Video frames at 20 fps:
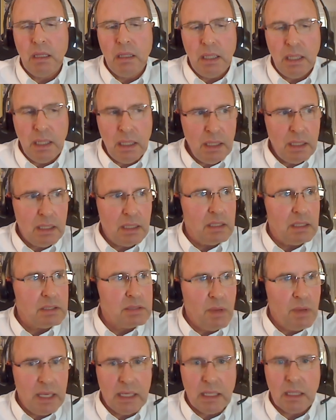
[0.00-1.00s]
India
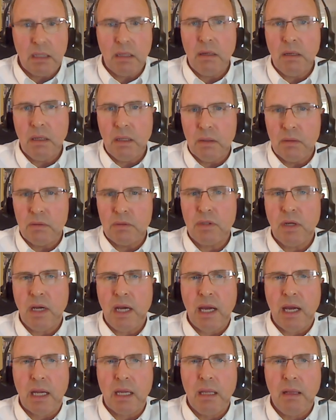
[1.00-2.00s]
is making their own
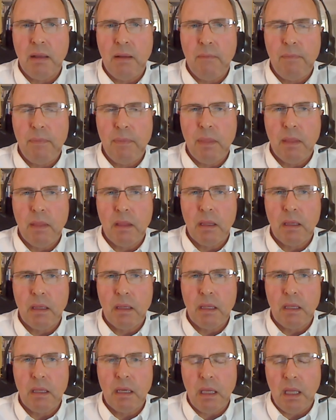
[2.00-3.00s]
track.
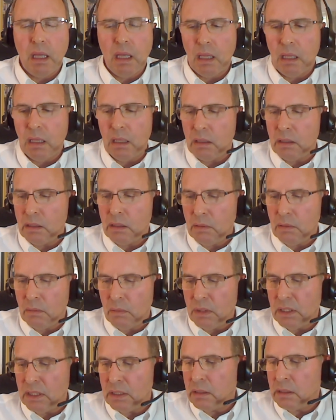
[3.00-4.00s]
Uh, you
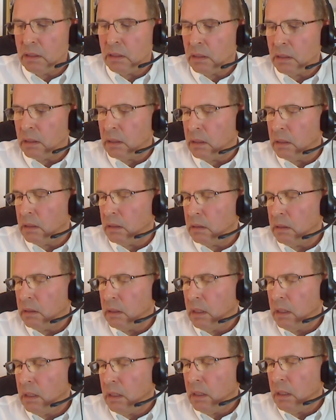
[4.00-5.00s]
read uh,
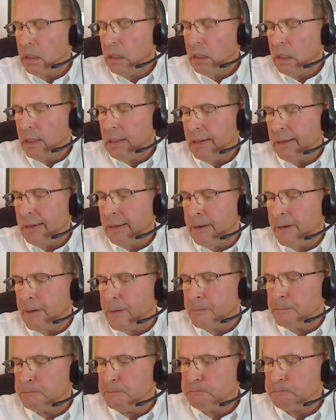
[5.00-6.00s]

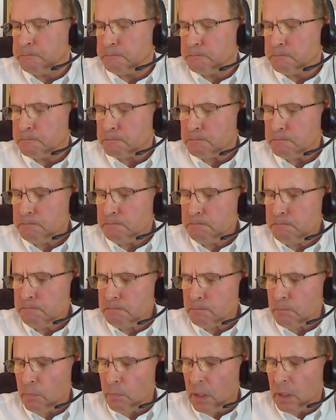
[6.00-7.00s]
uh
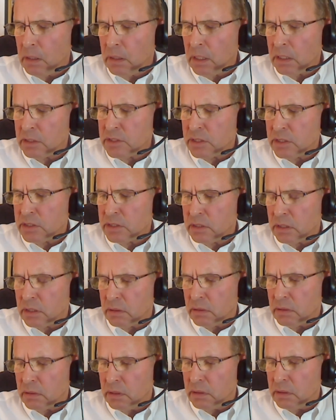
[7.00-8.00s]
not just uh,
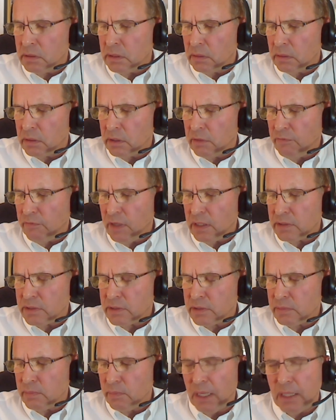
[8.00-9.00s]
the you know
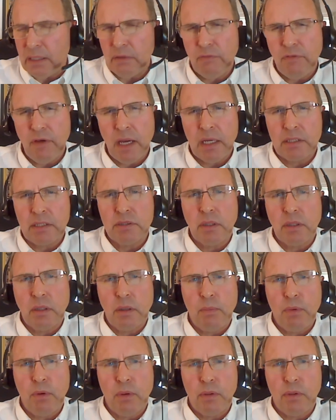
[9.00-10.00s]
defense manufacturing
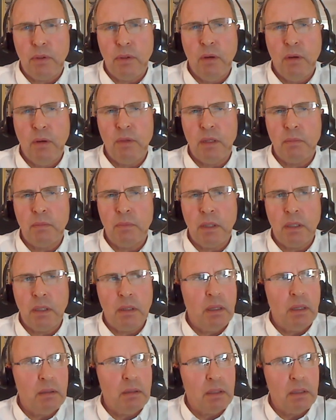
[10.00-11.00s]
and procurement, but
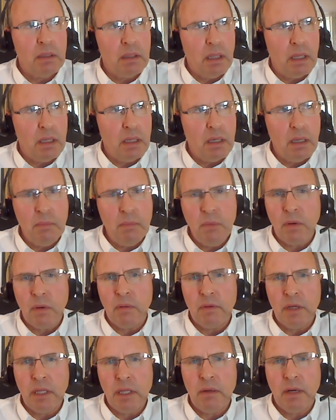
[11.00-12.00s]
all a number
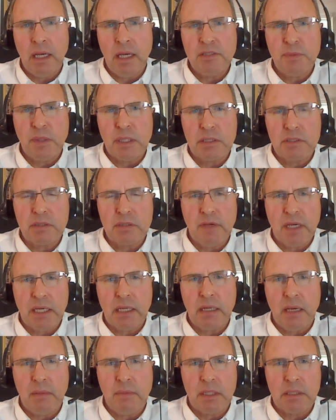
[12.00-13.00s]
of other aspects of
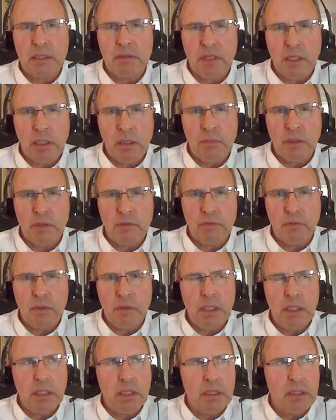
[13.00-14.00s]
economic development for
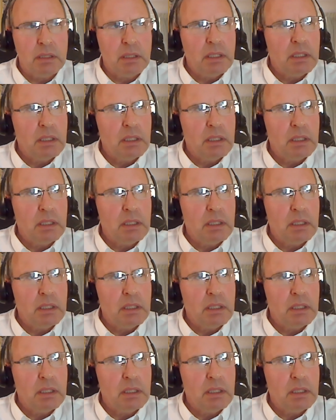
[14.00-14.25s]
India.